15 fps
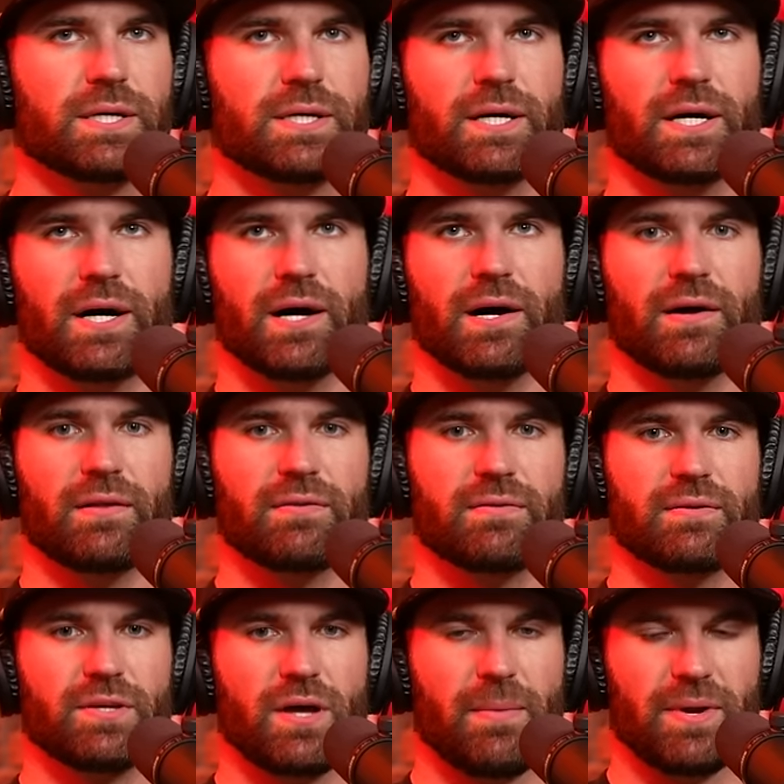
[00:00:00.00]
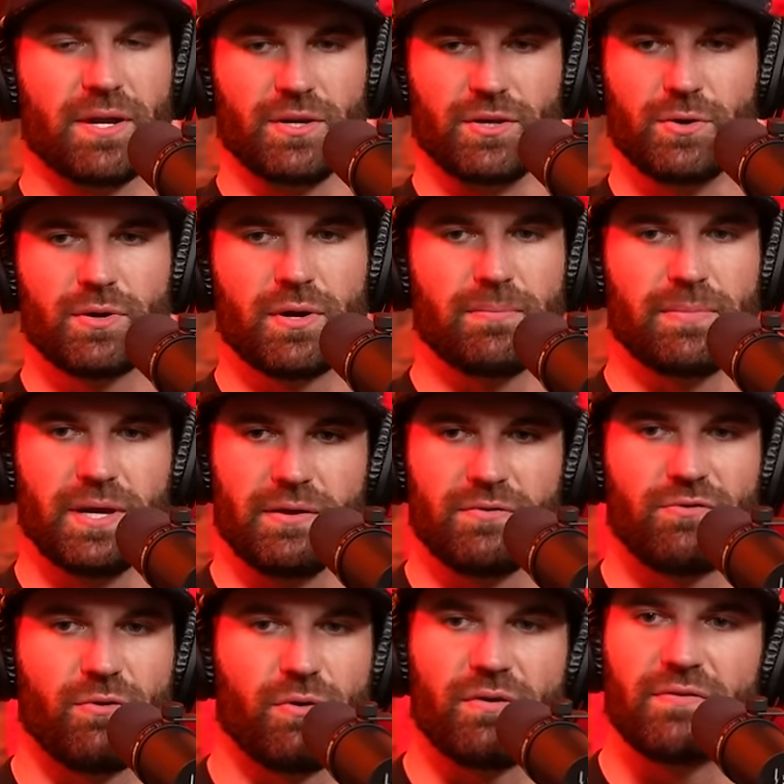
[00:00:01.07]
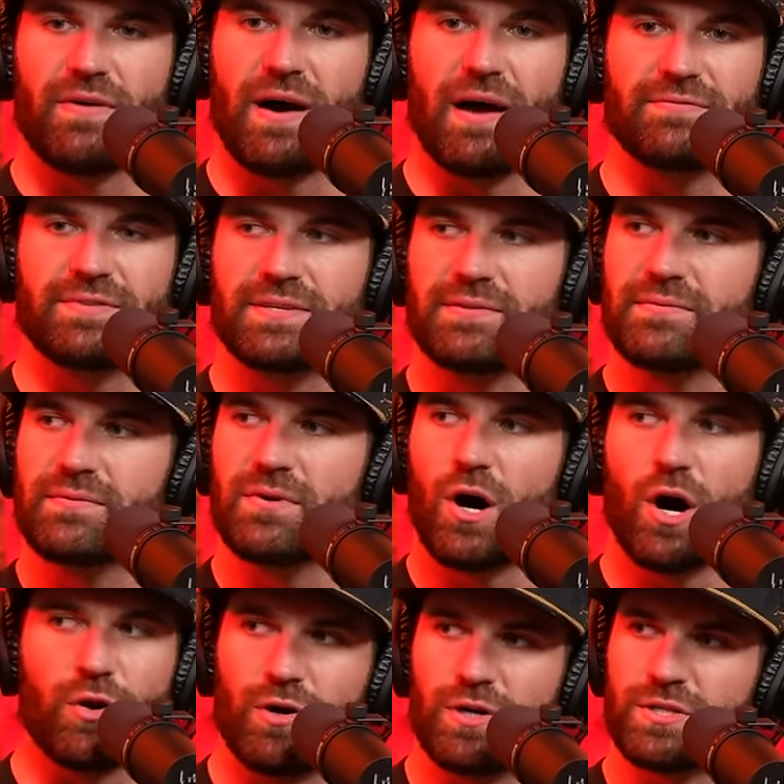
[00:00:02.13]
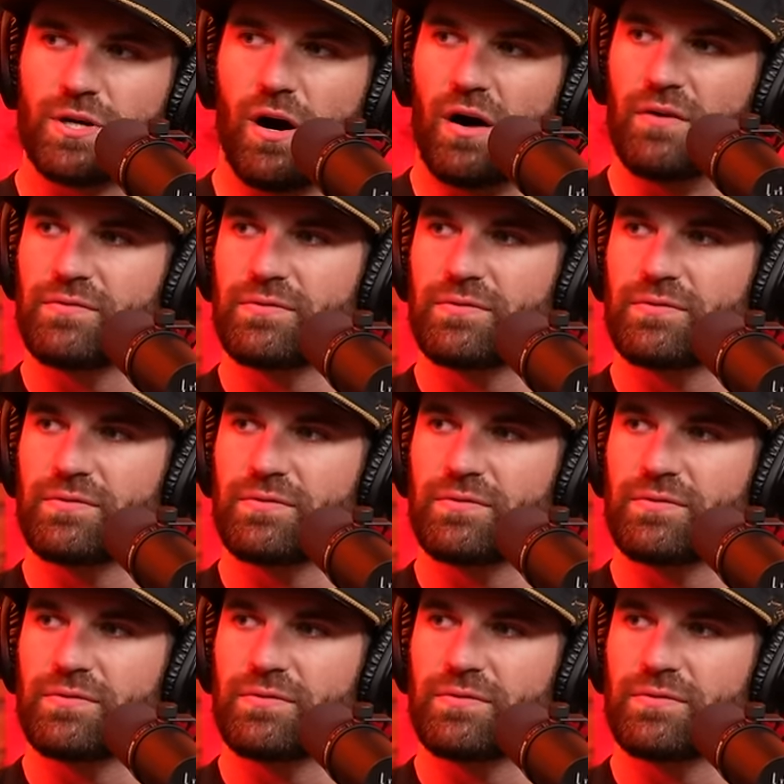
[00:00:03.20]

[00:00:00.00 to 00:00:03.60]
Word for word: Uh, I mean, you can be four or five hundredths off.